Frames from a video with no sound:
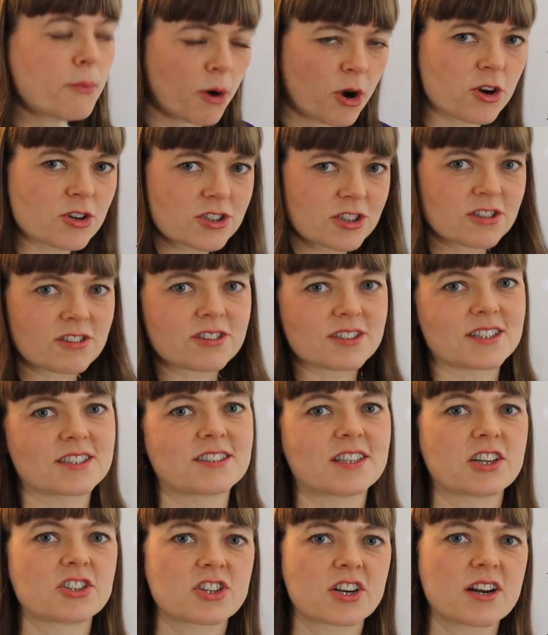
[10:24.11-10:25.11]
personal
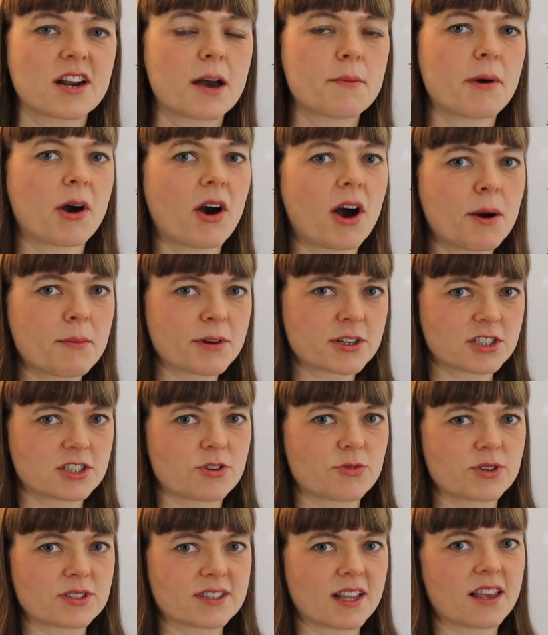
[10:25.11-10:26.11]
decision about how much
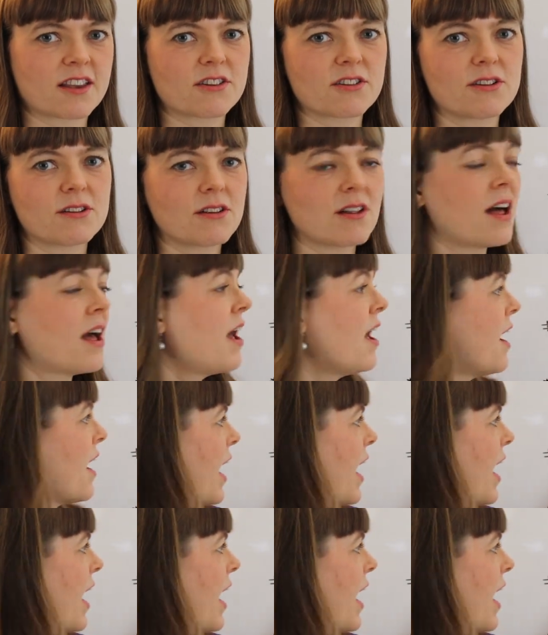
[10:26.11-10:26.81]
to recycle